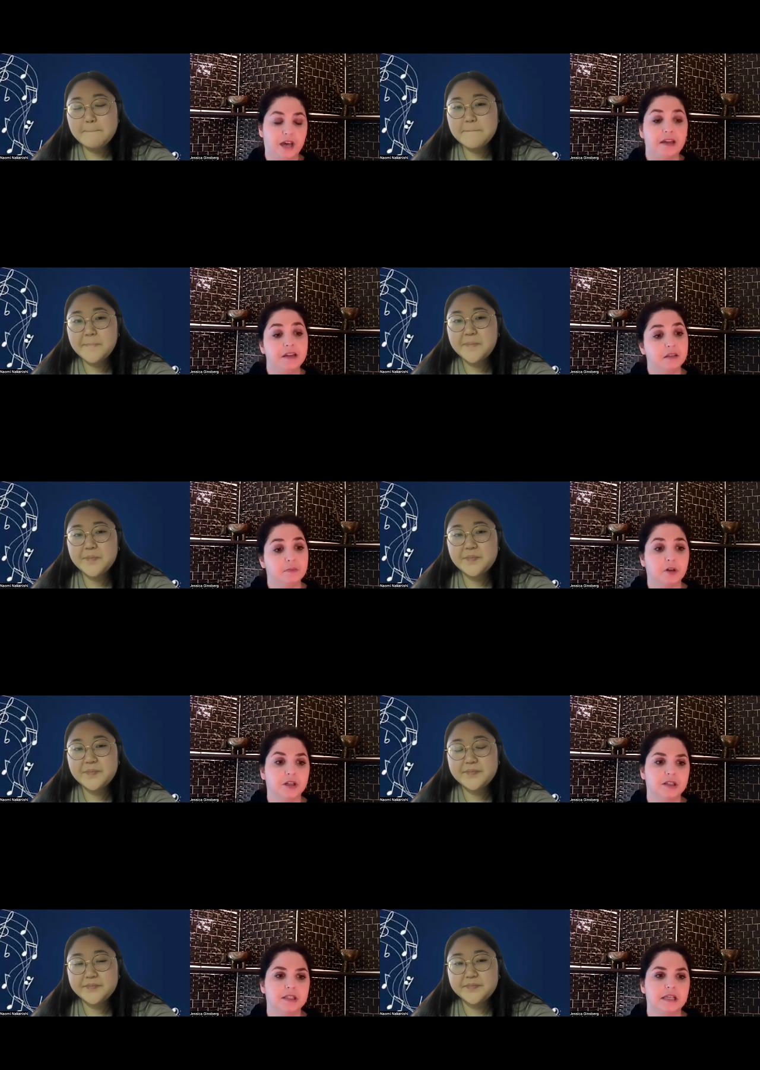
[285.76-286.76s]
Speaker 1: that
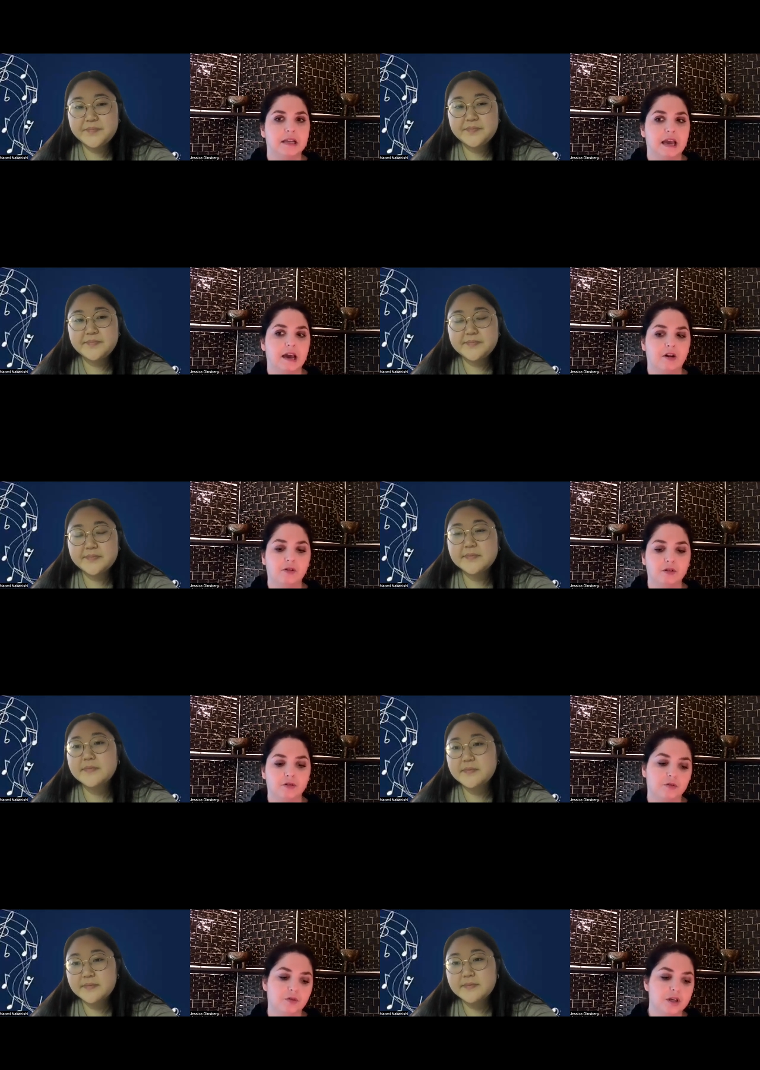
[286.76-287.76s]
experience and how
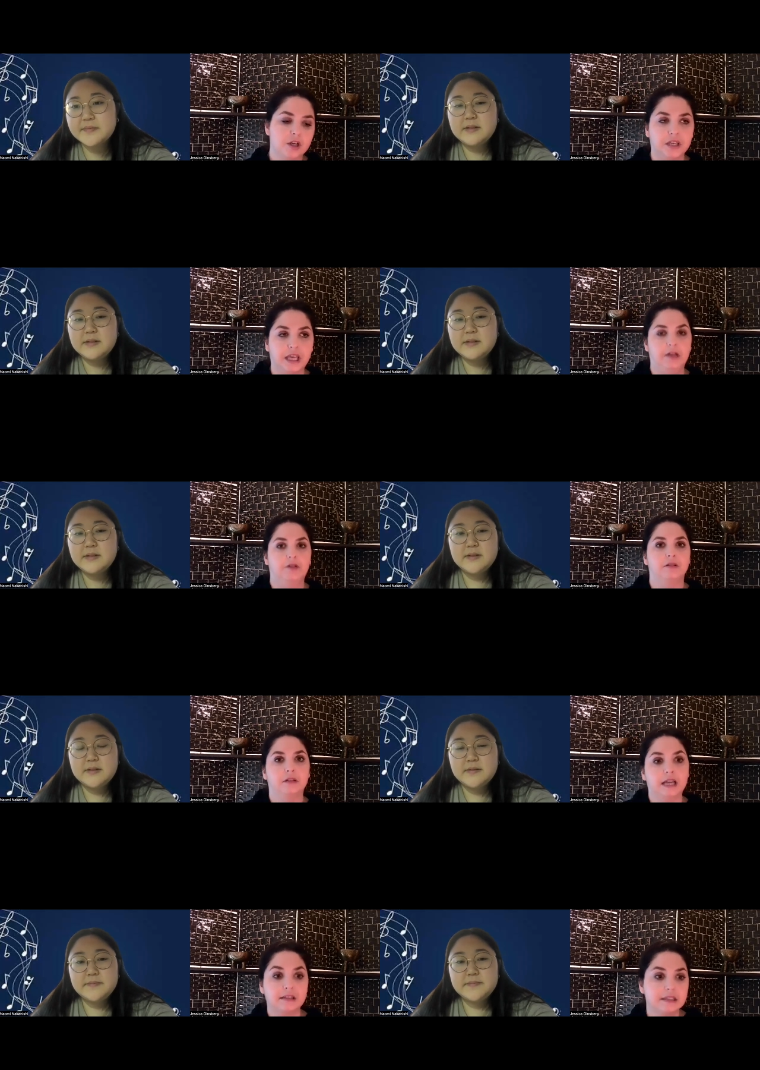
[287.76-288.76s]
you cater
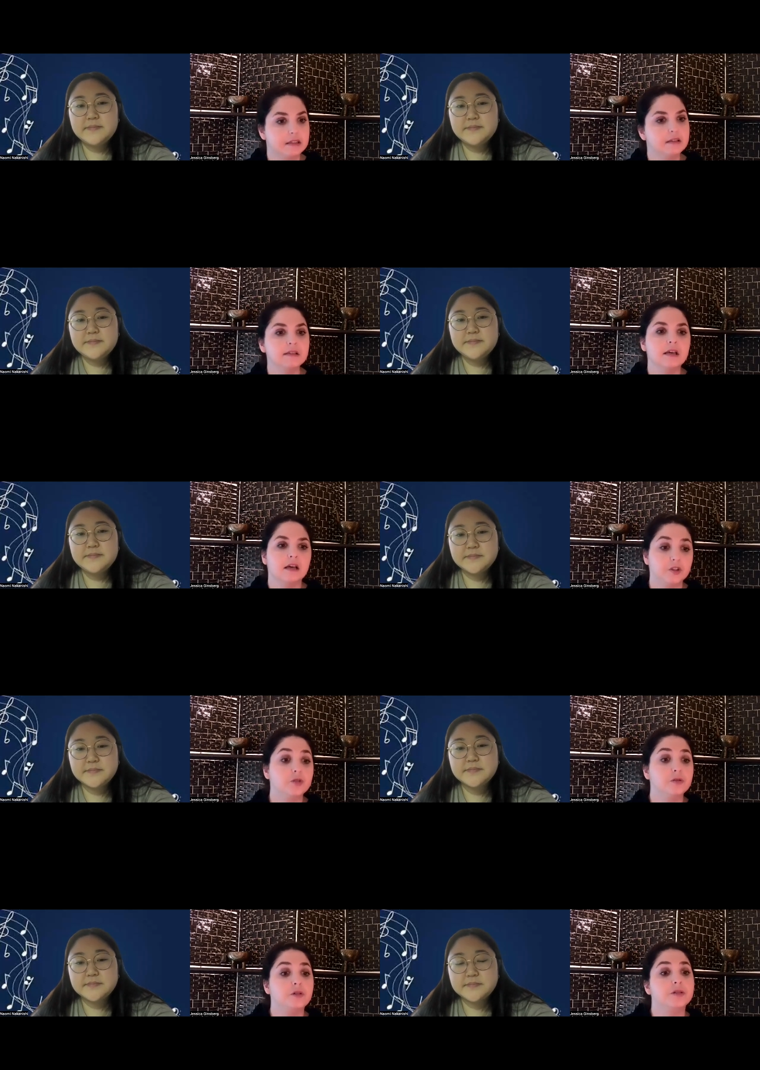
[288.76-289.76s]
the lessons
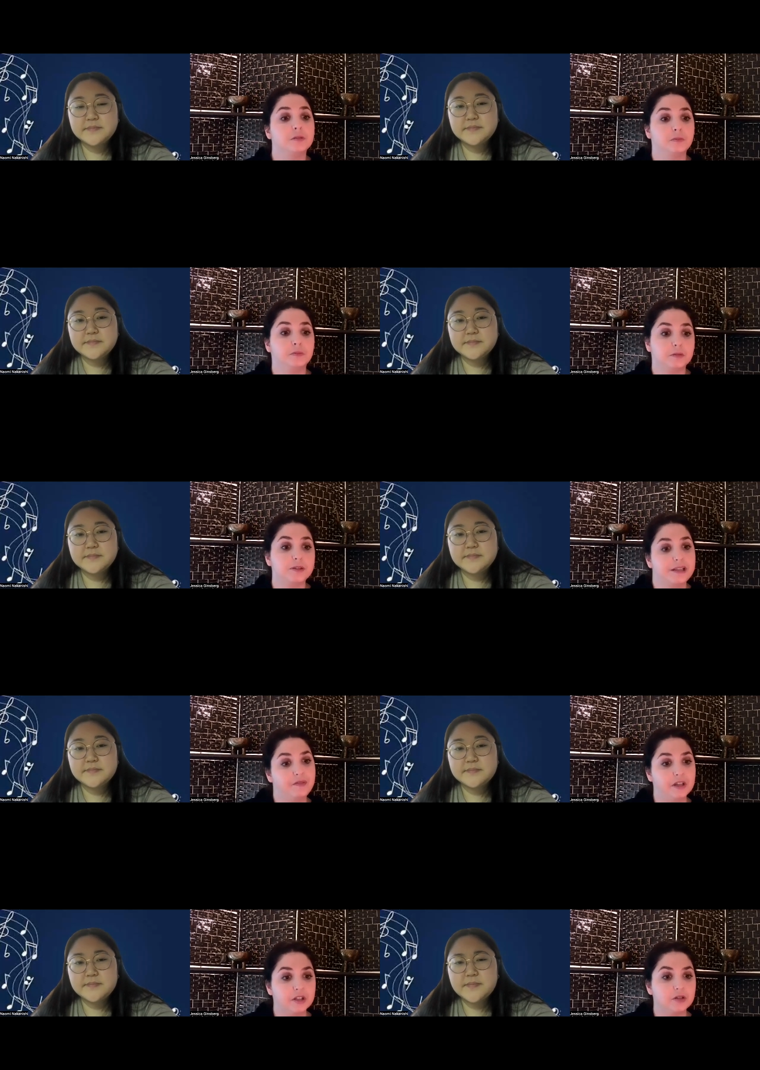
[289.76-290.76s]
to those
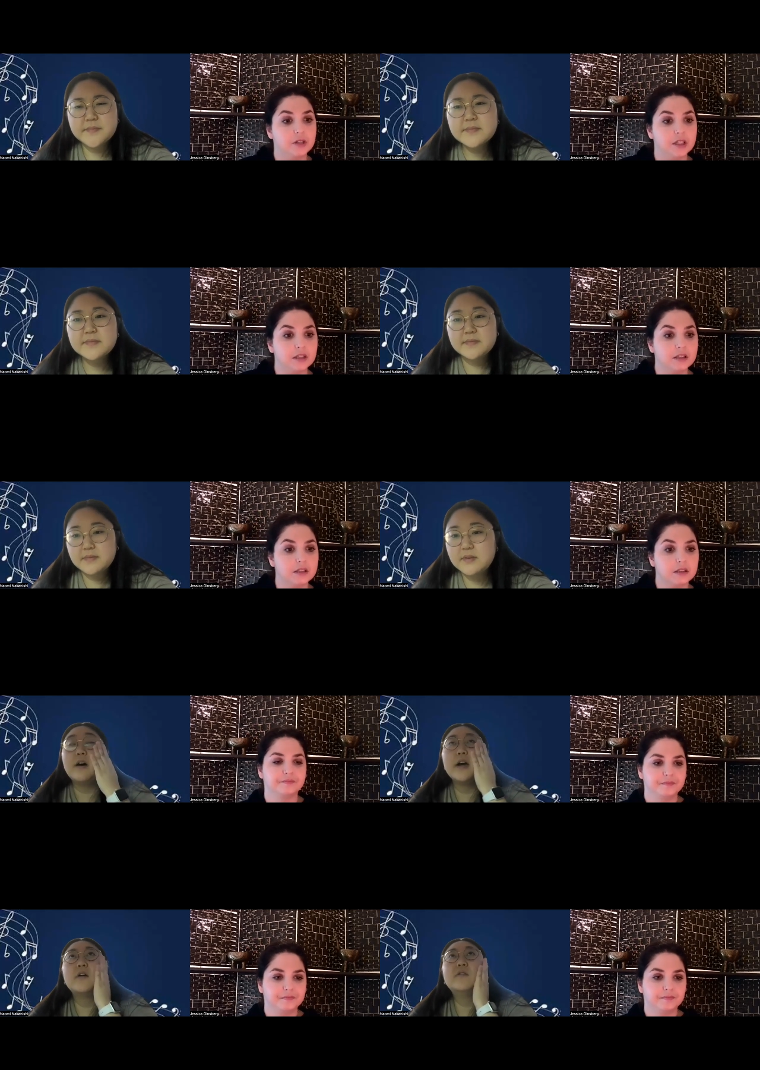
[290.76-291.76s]
specific students.
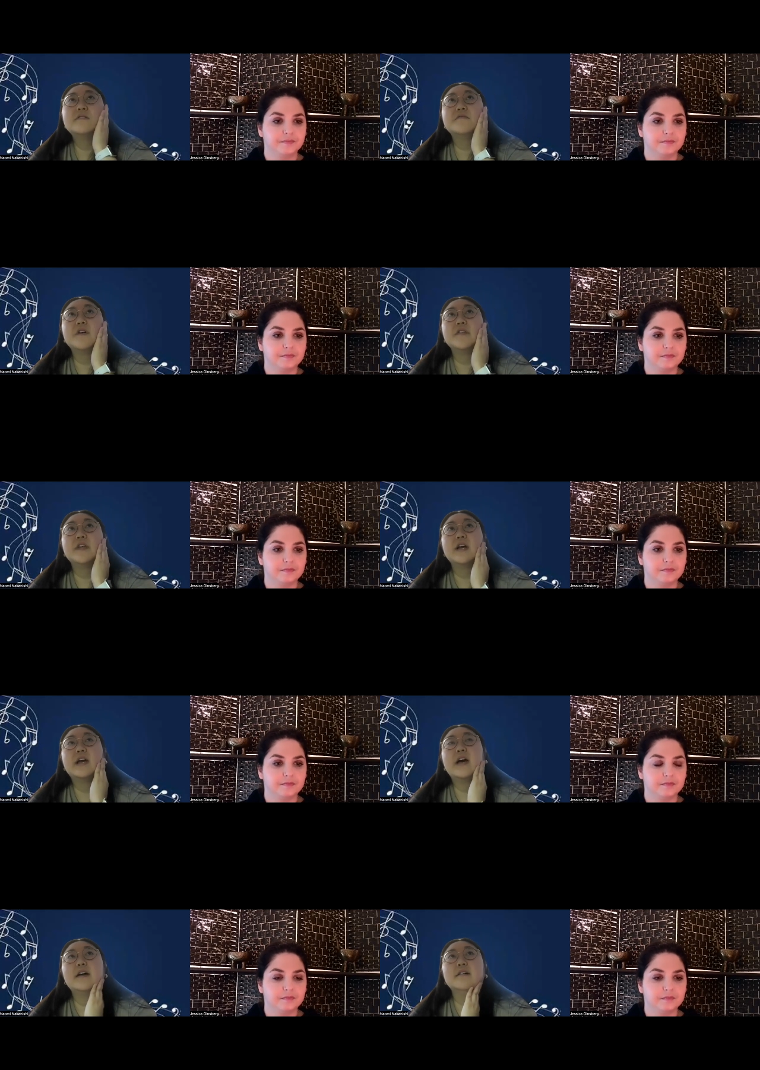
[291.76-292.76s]
I
Speaker 2: always felt that I
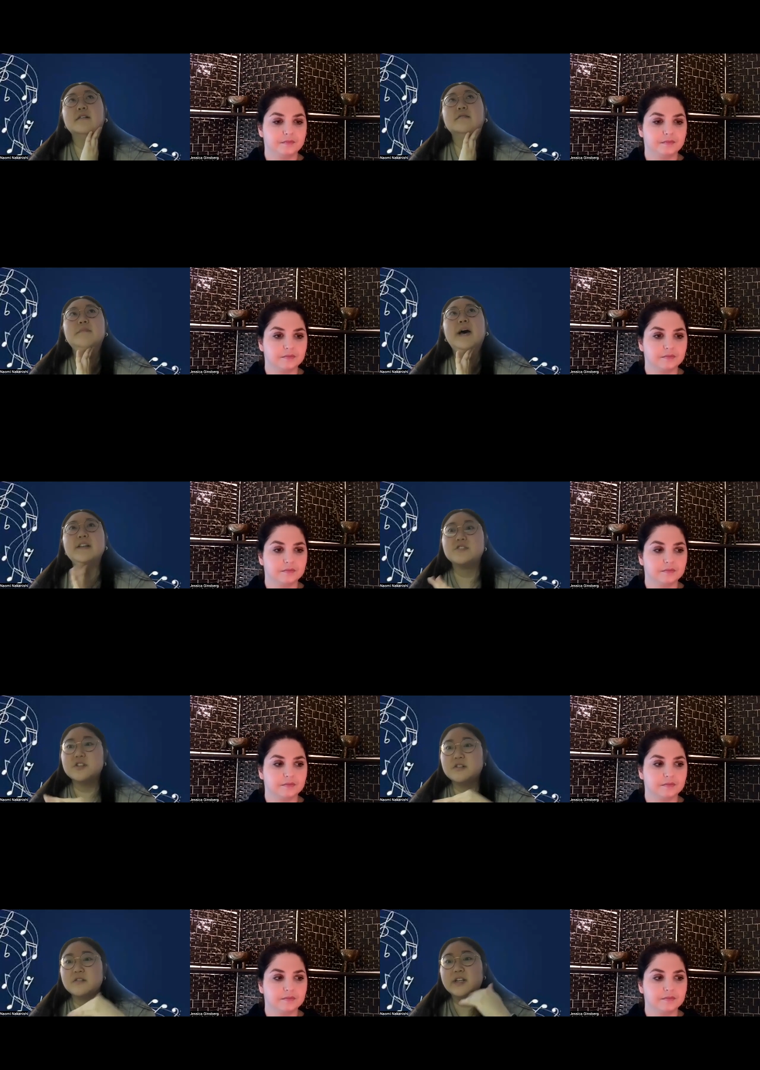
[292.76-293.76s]
had a
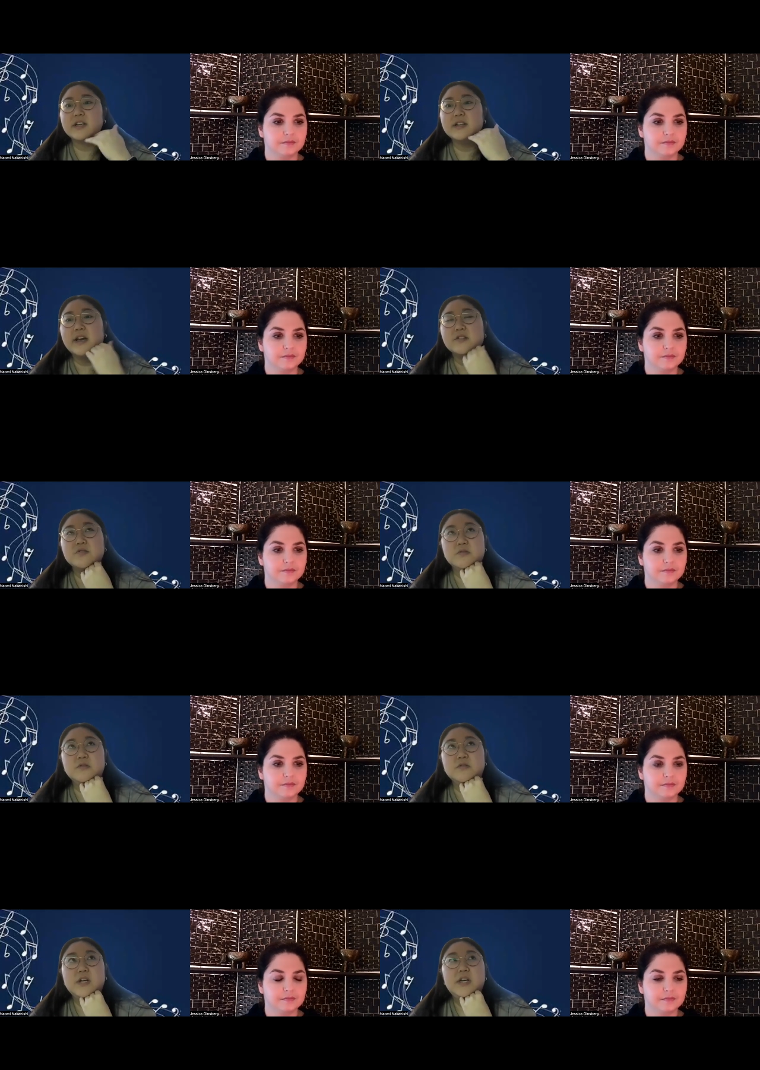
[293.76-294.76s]
tension or like a
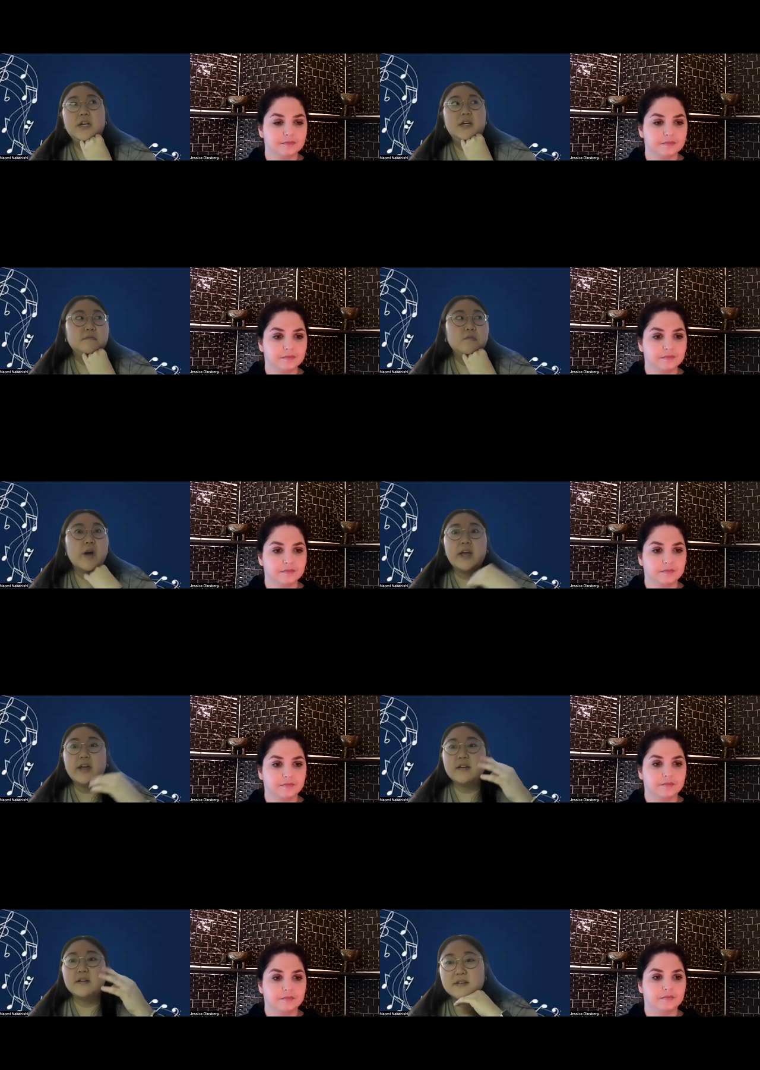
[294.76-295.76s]
natural
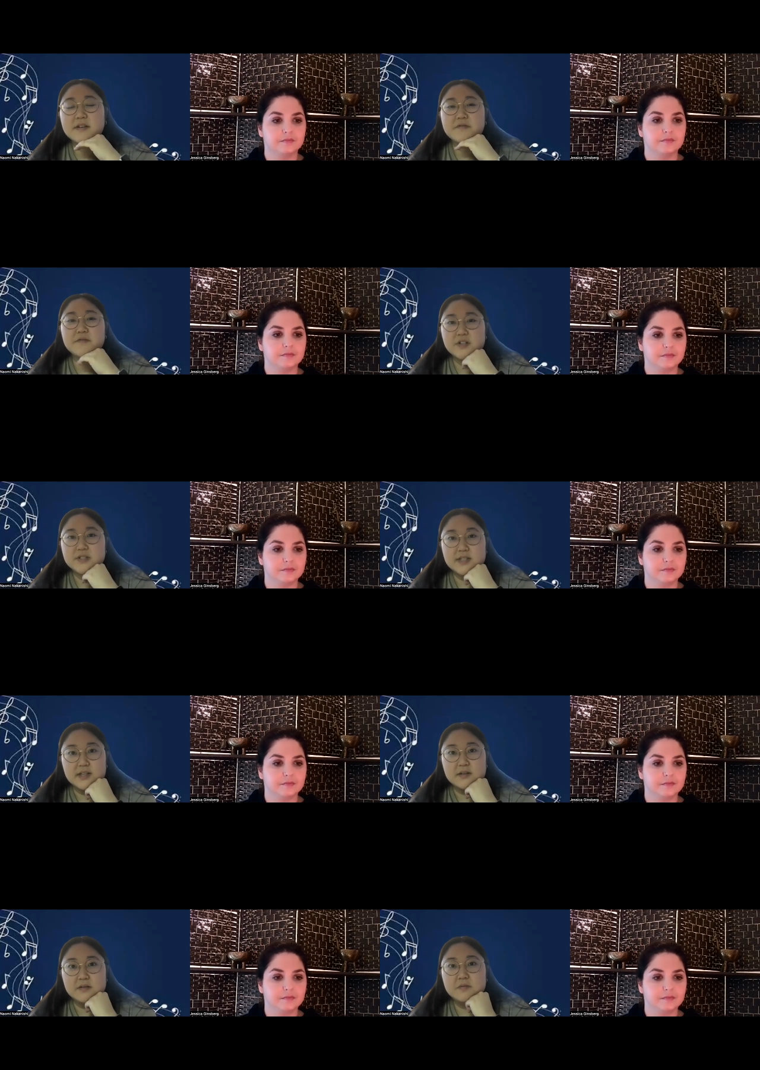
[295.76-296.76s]
way of
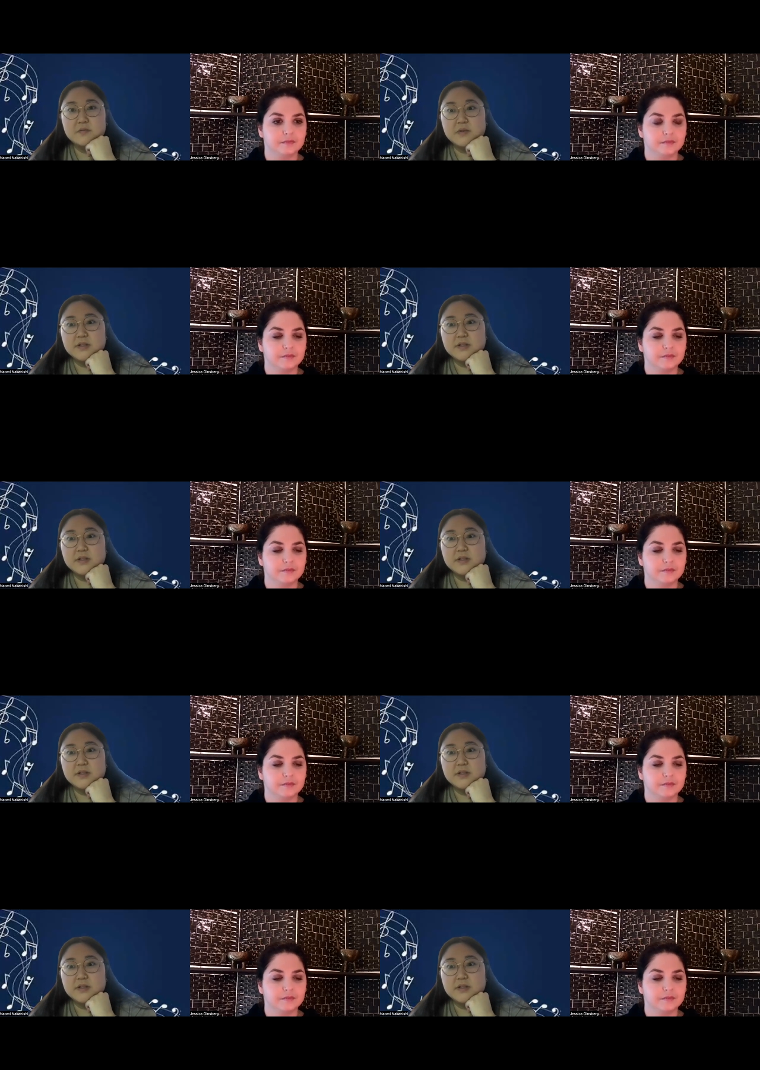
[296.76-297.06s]
conversing with